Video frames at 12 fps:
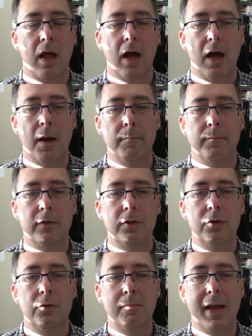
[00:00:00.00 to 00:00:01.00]
um,
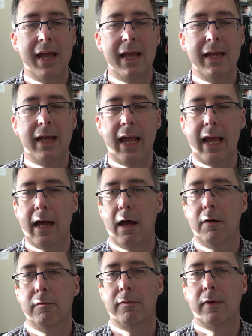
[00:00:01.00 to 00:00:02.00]
you may
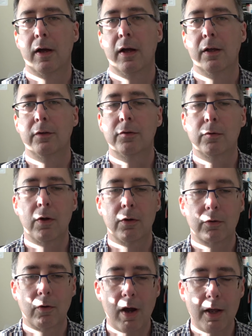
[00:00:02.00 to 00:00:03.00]
have uh,
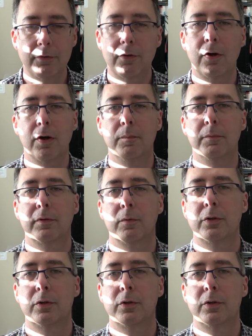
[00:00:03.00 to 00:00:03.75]
so-called cross terms,